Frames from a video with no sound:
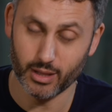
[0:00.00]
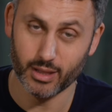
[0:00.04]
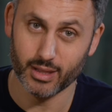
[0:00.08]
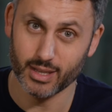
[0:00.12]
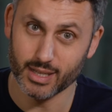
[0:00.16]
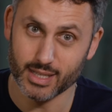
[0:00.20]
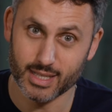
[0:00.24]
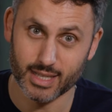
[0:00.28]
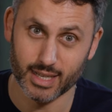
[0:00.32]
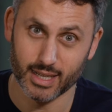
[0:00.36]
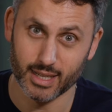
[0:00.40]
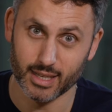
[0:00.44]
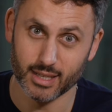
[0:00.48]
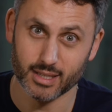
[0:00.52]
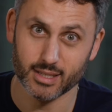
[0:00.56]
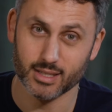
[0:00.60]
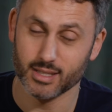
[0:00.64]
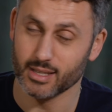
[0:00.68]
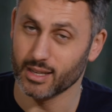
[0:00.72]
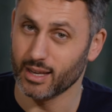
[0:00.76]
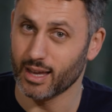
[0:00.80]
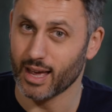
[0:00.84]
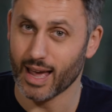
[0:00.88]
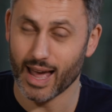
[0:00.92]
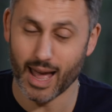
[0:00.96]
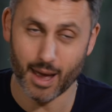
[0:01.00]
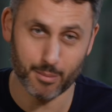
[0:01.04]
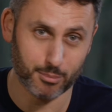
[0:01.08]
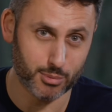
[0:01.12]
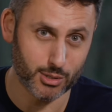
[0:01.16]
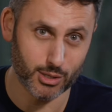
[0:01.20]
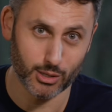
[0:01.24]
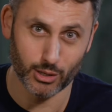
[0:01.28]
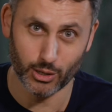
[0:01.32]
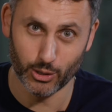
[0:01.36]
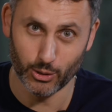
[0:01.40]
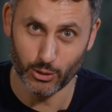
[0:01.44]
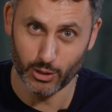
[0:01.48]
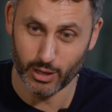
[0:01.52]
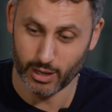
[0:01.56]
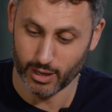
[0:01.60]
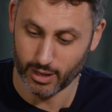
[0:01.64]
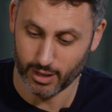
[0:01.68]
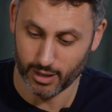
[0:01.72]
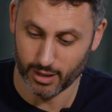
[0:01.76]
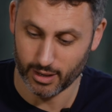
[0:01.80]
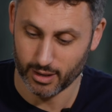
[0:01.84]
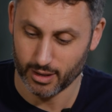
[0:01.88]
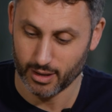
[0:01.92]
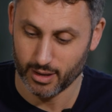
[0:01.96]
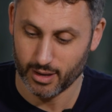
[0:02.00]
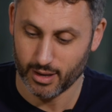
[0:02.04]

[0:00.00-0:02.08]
this is absolutely